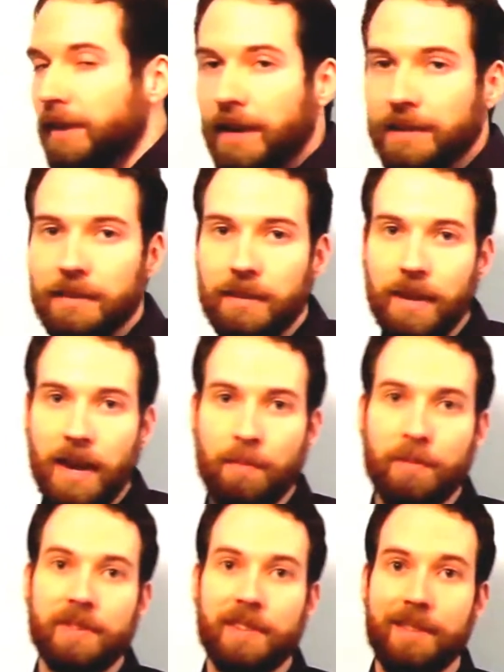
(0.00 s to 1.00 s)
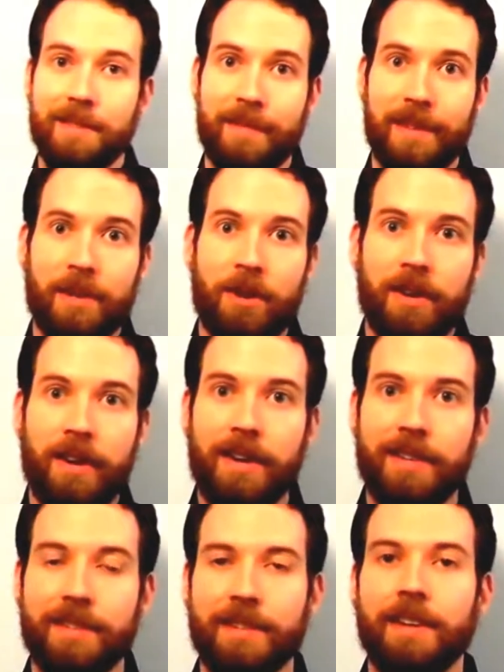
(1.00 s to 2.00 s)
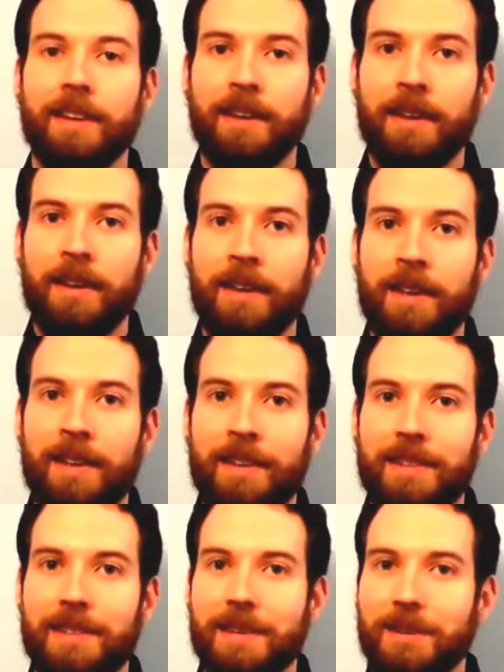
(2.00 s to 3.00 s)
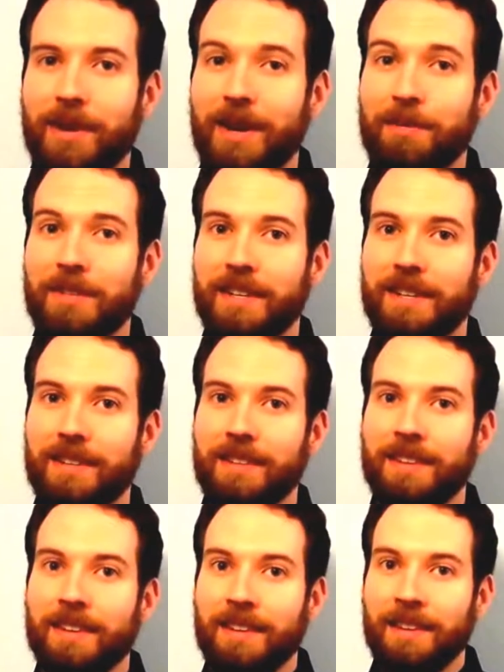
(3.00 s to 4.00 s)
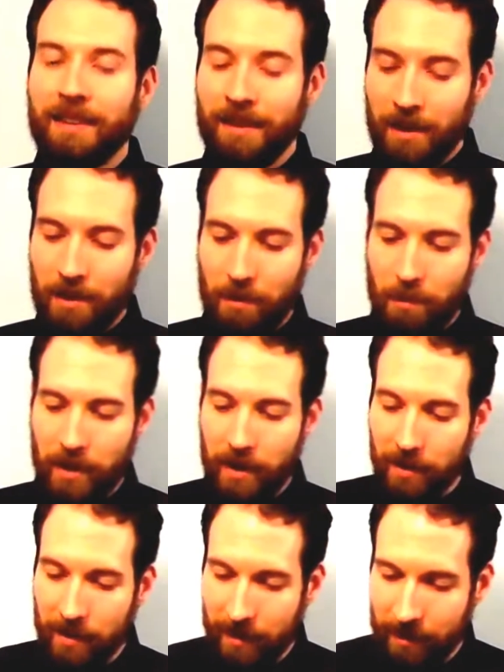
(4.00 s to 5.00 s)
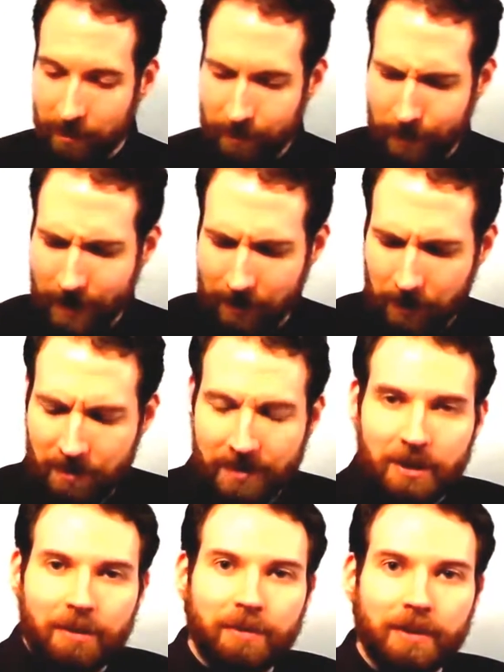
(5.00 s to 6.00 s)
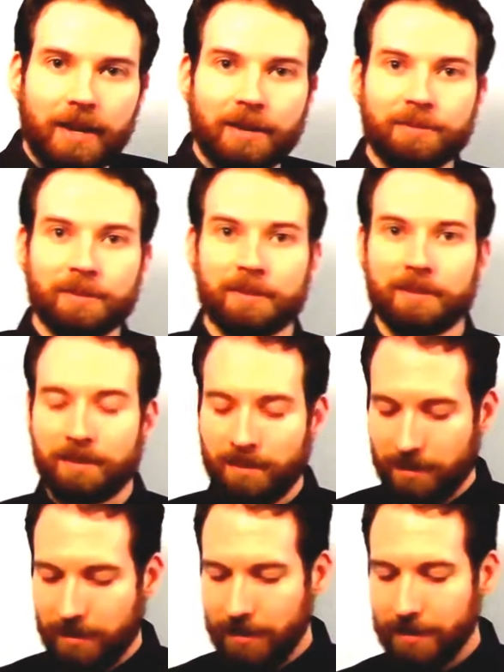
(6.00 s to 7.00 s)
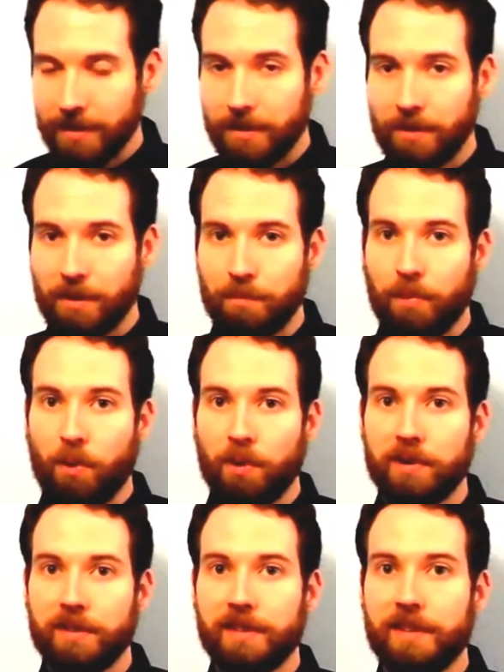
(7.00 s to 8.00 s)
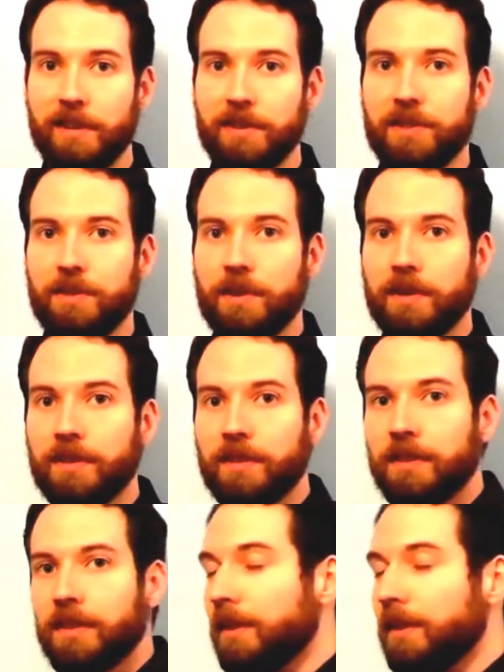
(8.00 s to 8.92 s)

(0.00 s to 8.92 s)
an accident happens, and it's all gone. These things are empty. But what else? We can lose stuff in life. Things that are important and dear to us.